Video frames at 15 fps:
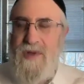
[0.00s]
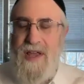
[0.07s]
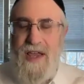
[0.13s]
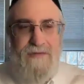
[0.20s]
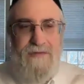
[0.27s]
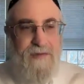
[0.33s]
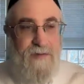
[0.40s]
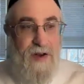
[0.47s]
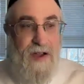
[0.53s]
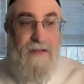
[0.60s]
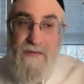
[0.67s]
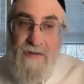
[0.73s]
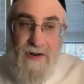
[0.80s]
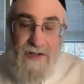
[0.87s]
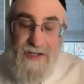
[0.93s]
We have the very
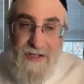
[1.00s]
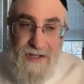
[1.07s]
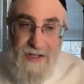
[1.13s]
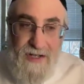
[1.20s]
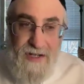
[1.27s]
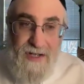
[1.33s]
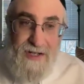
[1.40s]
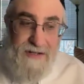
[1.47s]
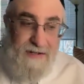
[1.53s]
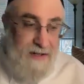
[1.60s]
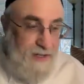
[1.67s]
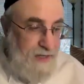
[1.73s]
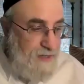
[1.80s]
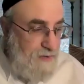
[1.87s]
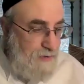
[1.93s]
first,
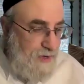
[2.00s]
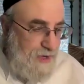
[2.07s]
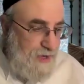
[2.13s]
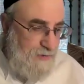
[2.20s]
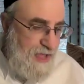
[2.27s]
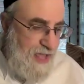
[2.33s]
right?